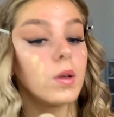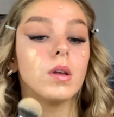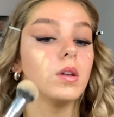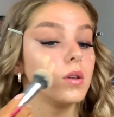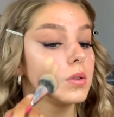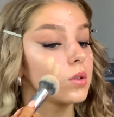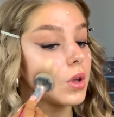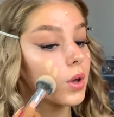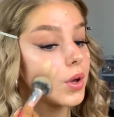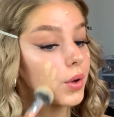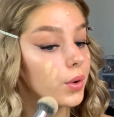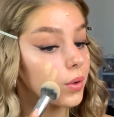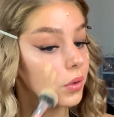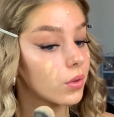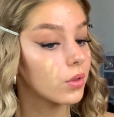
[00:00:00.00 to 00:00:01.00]
So
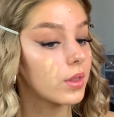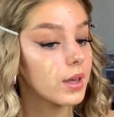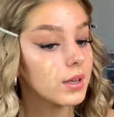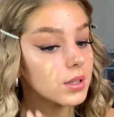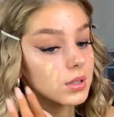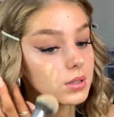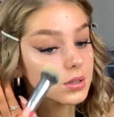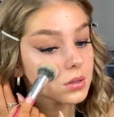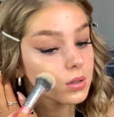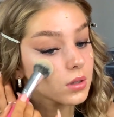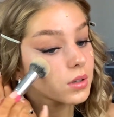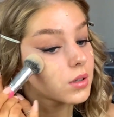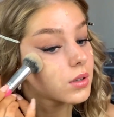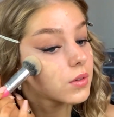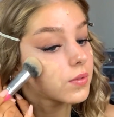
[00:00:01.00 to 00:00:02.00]
this
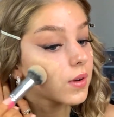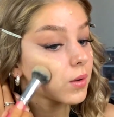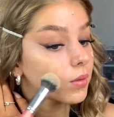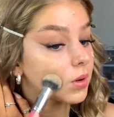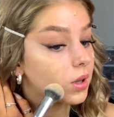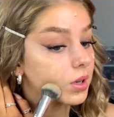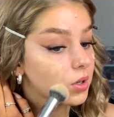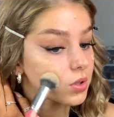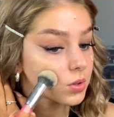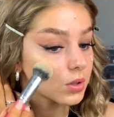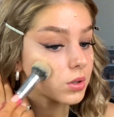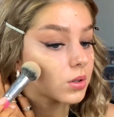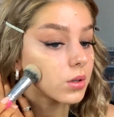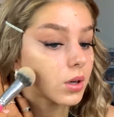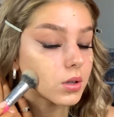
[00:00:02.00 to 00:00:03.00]

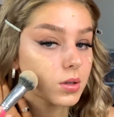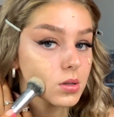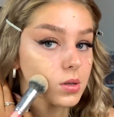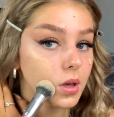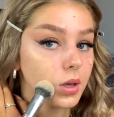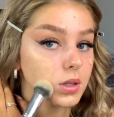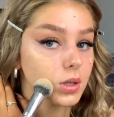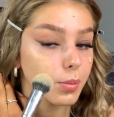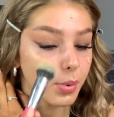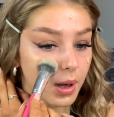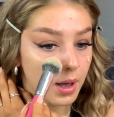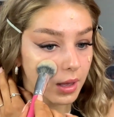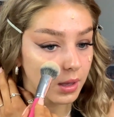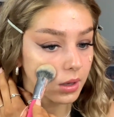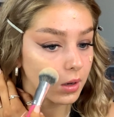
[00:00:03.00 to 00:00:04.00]
foundation, I just like to pat
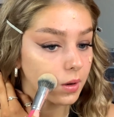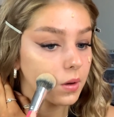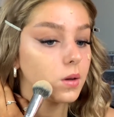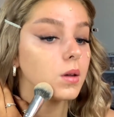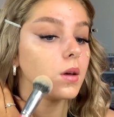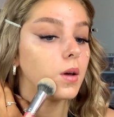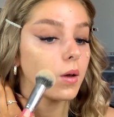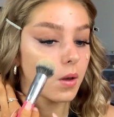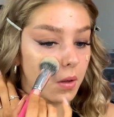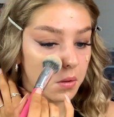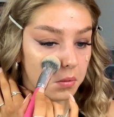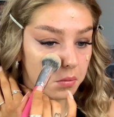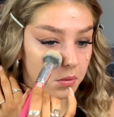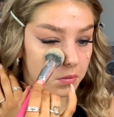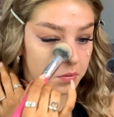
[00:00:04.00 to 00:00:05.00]
in
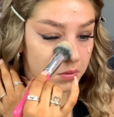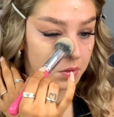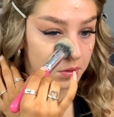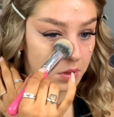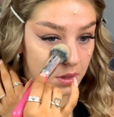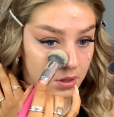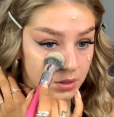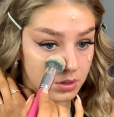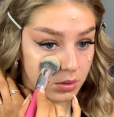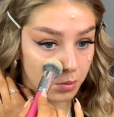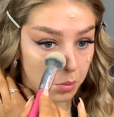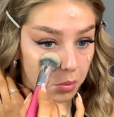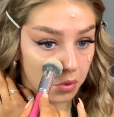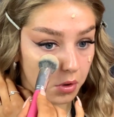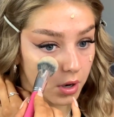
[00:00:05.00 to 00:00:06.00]
with this
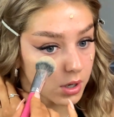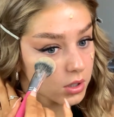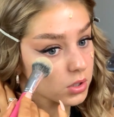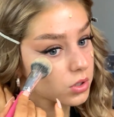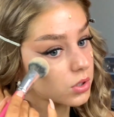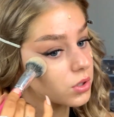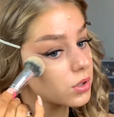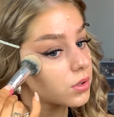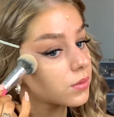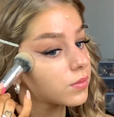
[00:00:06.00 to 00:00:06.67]
brush.